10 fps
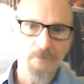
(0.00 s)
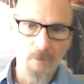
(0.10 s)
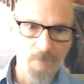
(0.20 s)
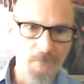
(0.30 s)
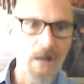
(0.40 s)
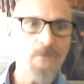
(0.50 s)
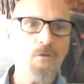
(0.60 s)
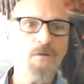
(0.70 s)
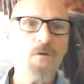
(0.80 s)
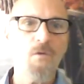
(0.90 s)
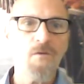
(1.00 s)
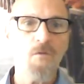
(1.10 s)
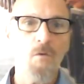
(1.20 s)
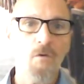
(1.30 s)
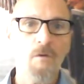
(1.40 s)
from fossil fuels
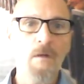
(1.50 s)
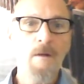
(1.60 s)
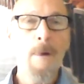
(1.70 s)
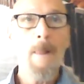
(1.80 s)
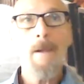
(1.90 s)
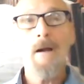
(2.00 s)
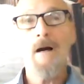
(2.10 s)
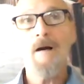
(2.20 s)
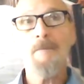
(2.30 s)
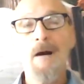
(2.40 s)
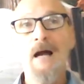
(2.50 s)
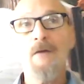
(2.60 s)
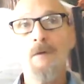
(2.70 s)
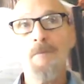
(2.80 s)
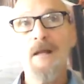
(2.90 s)
or uh, by
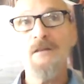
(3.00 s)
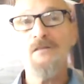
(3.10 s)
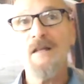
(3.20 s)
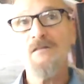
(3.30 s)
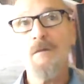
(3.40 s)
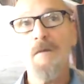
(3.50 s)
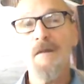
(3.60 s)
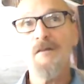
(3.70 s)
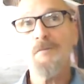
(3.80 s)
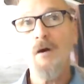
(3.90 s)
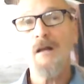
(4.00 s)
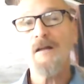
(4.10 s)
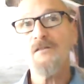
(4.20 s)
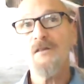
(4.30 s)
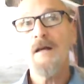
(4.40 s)
replacing some of these
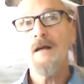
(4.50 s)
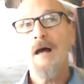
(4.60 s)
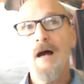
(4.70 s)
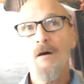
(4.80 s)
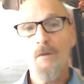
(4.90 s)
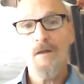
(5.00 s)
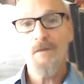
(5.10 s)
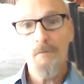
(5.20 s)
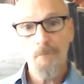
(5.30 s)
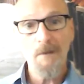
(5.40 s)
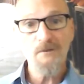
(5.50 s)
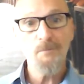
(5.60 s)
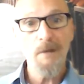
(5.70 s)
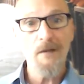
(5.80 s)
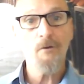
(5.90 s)
products uh, with much
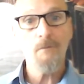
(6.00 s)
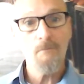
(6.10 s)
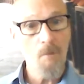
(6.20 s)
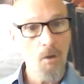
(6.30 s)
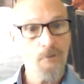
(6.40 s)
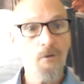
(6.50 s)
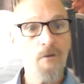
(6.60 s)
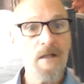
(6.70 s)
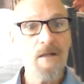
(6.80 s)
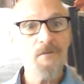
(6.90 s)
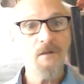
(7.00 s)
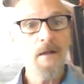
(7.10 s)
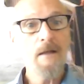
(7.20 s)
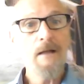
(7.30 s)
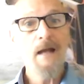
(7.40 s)
better alternatives.
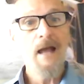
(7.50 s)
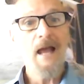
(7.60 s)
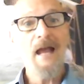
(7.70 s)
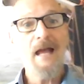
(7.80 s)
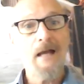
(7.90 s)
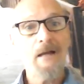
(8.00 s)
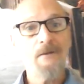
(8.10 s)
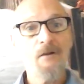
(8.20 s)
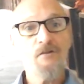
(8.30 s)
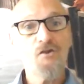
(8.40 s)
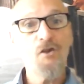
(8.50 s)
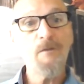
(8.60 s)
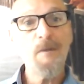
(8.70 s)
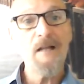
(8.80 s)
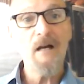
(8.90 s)
And there should
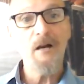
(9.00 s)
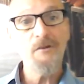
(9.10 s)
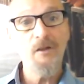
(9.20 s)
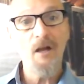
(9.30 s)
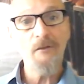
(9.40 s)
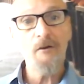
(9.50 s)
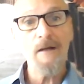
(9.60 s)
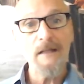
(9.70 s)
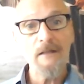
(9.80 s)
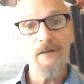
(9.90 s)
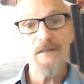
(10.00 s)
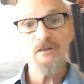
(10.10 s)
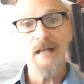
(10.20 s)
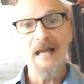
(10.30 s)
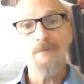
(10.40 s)
be another
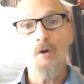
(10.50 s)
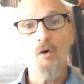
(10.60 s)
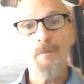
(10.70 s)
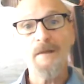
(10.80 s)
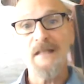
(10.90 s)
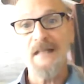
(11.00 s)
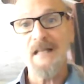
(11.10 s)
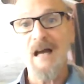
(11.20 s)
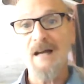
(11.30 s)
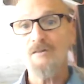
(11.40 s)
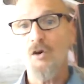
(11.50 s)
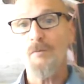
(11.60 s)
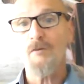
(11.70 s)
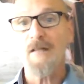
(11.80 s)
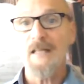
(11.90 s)
innovation lab opened in
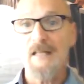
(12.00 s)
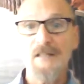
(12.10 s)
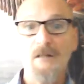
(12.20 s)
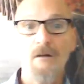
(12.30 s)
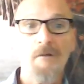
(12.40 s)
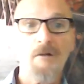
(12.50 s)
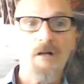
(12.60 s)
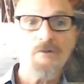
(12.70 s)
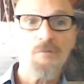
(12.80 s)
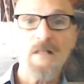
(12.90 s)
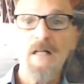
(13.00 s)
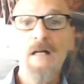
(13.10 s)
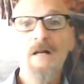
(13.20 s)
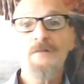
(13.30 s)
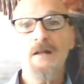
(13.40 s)
October in another country
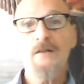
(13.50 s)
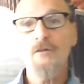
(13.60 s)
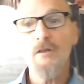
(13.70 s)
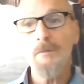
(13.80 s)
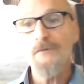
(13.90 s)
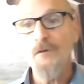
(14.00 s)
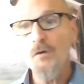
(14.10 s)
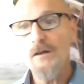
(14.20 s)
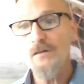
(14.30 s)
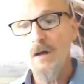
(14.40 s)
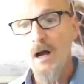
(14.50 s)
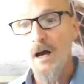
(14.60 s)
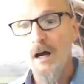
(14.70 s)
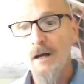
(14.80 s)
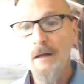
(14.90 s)
that is going to be focused
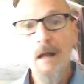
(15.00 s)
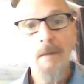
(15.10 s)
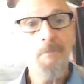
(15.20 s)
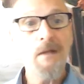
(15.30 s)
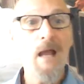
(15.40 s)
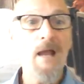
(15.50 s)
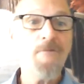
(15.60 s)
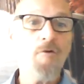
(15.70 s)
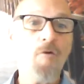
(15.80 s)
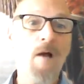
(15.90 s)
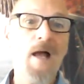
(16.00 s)
on behavioral